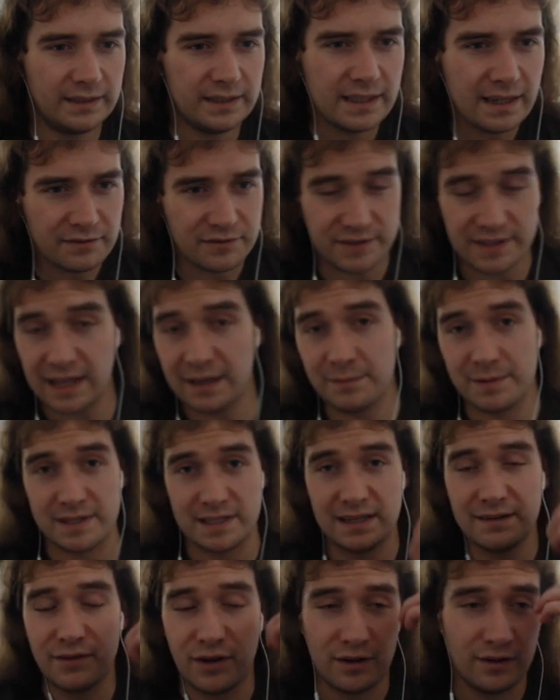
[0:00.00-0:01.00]
did have Salamence
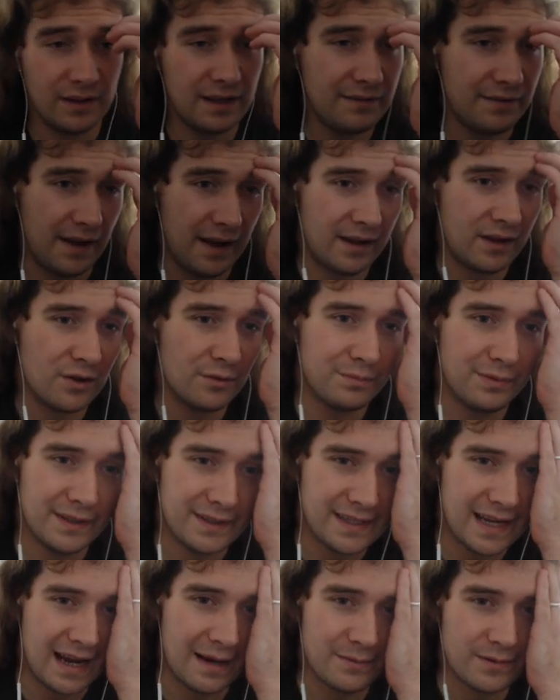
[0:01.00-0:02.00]
live it a couple of
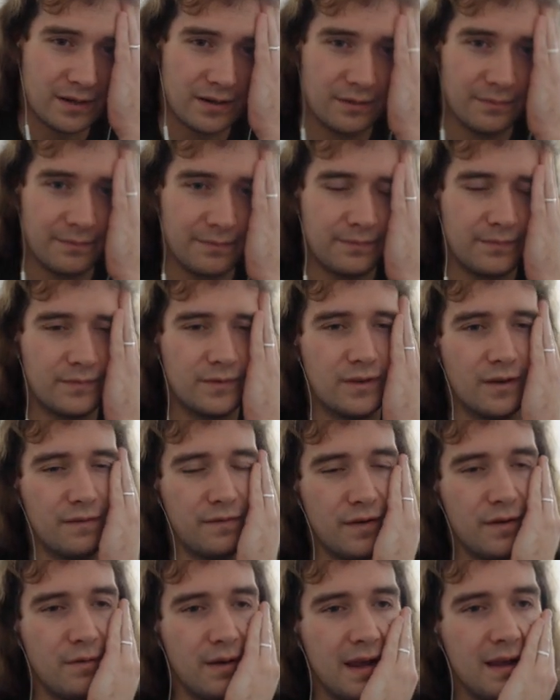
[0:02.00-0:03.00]
times on a
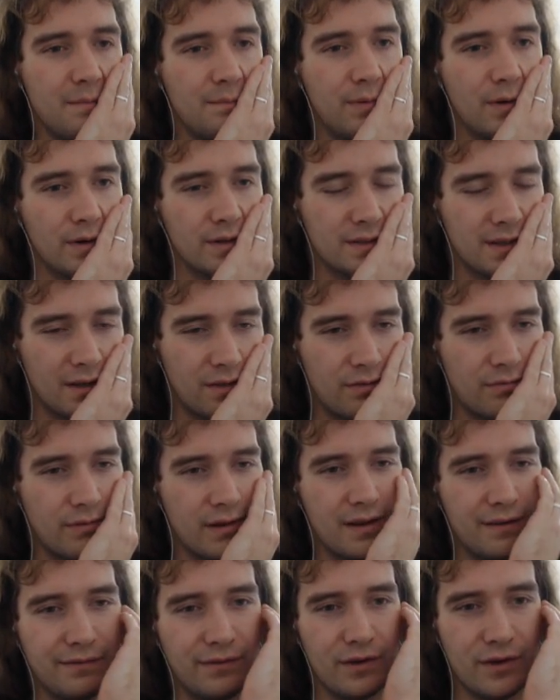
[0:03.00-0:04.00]
few hit points, like three
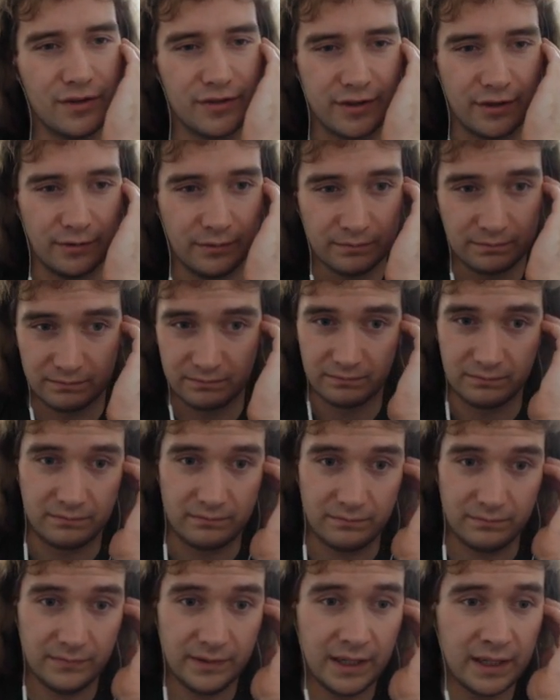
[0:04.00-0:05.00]
or four. So,
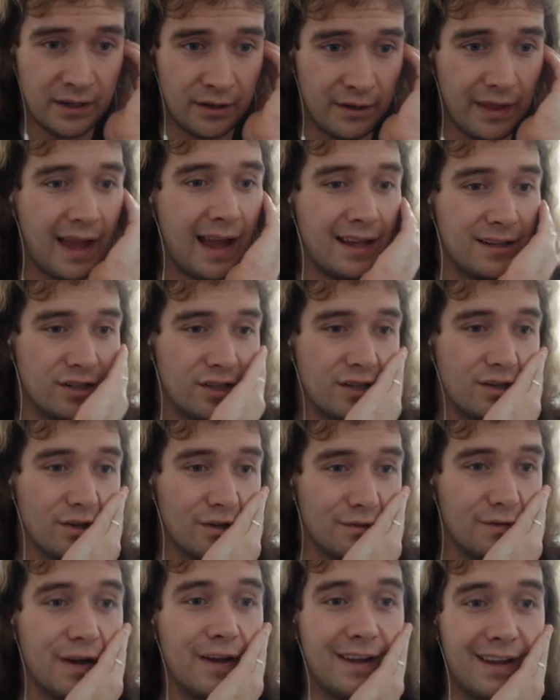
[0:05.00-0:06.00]
you know, that actually could
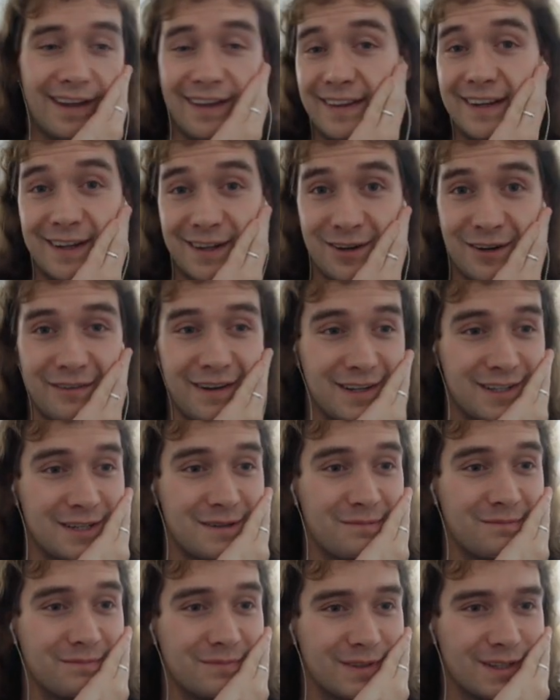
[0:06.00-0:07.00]

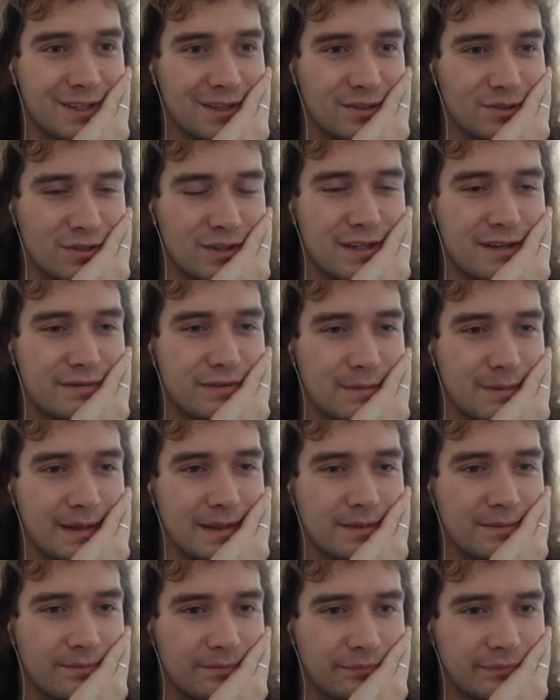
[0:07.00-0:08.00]
have done it for
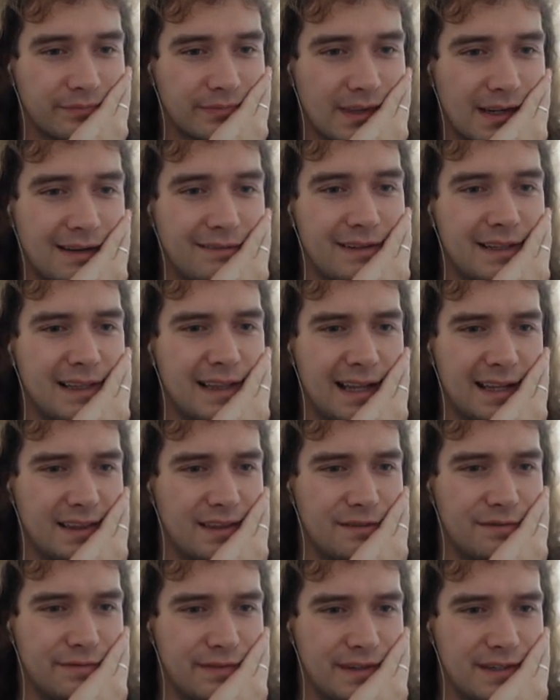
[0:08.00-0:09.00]
me. I really liked
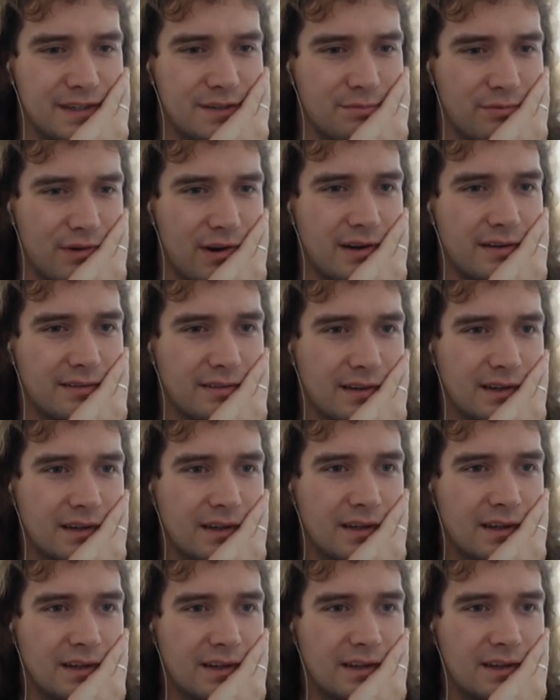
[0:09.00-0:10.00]
the Finny spread.
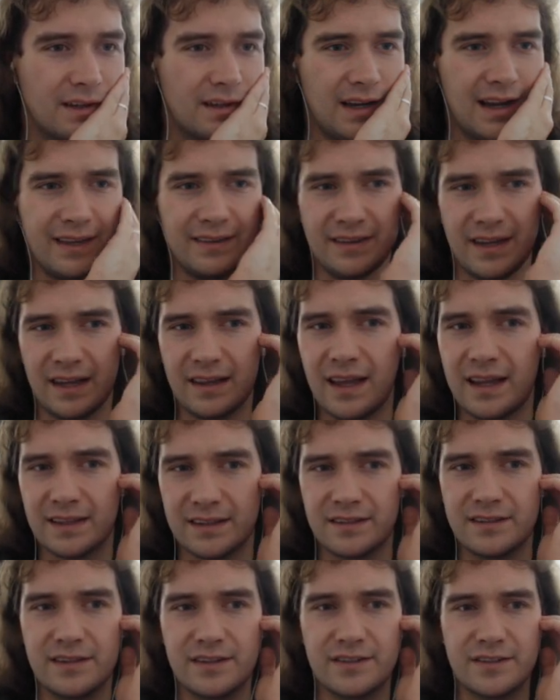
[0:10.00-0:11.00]
And I
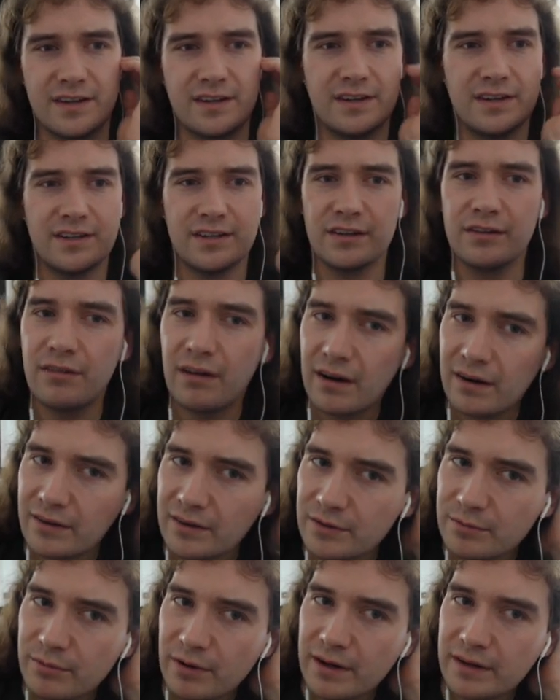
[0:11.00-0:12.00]
liked the Xerneas and Groudon
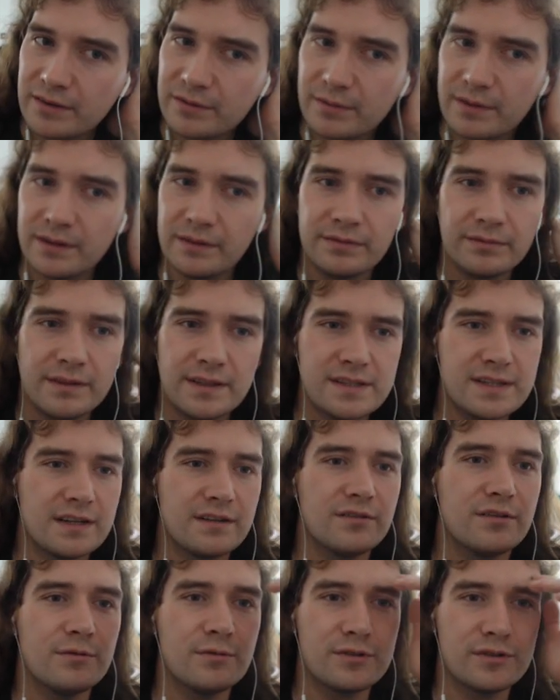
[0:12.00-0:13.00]
spread as well.
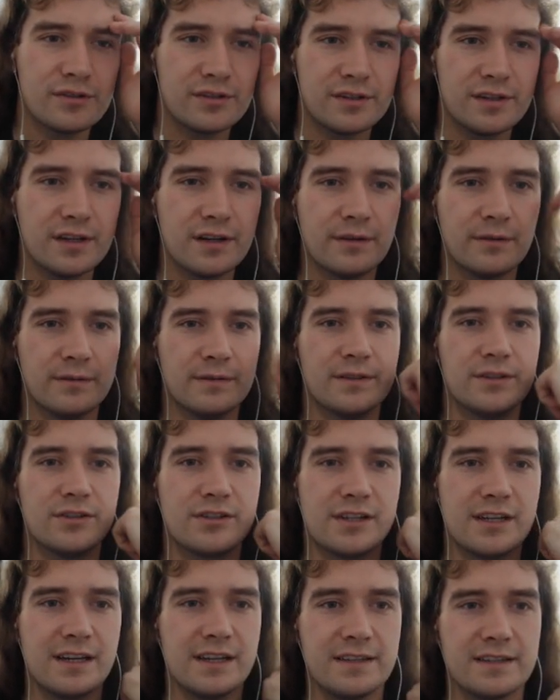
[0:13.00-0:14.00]
Incineroar was just,
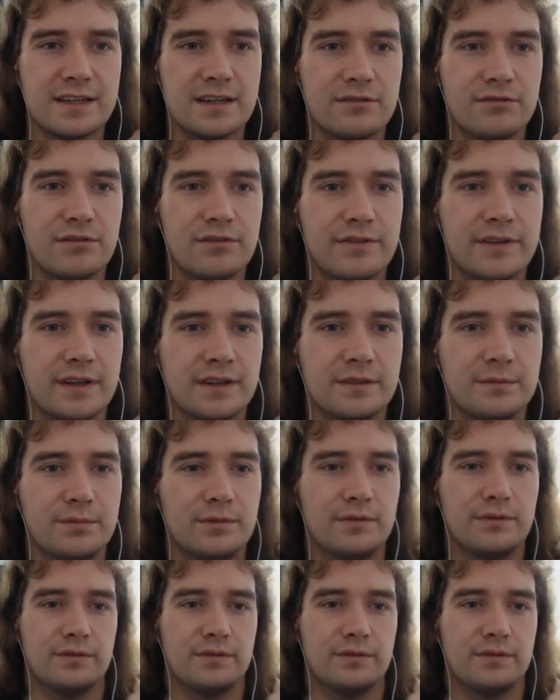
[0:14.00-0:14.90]
did Incineroar things. But